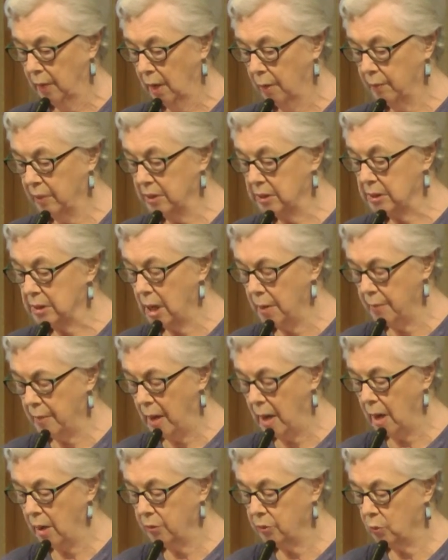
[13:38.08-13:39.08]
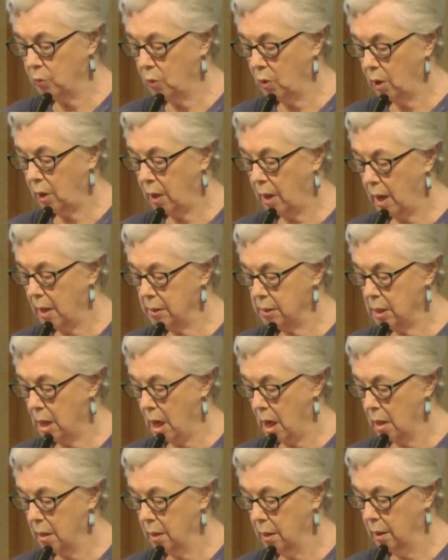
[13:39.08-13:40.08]
But somehow the work got
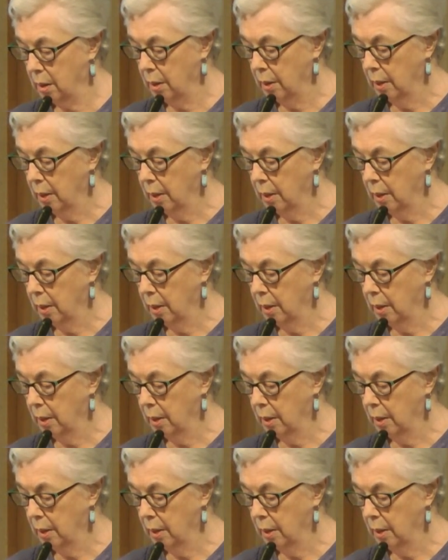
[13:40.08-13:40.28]
done.